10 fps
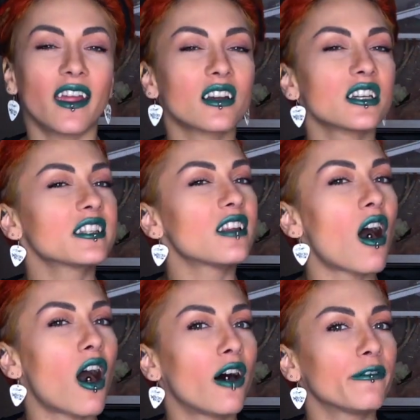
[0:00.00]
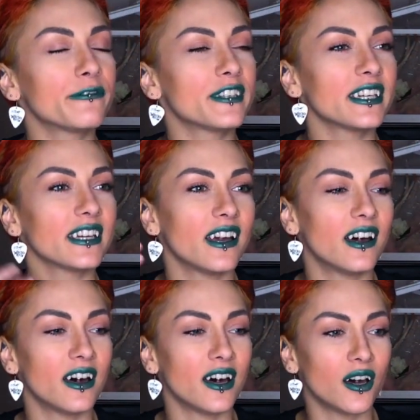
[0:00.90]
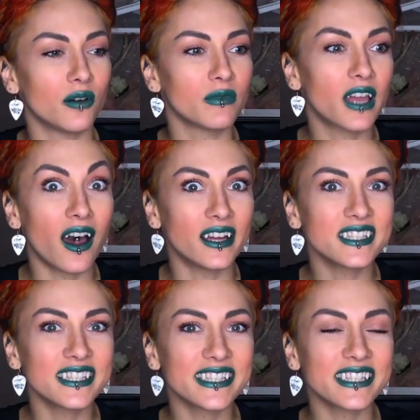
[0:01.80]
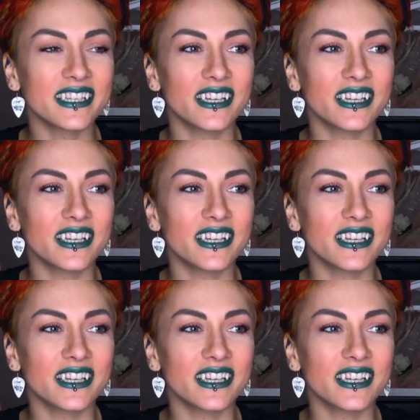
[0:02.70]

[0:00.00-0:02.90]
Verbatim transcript: airsoft uh, guns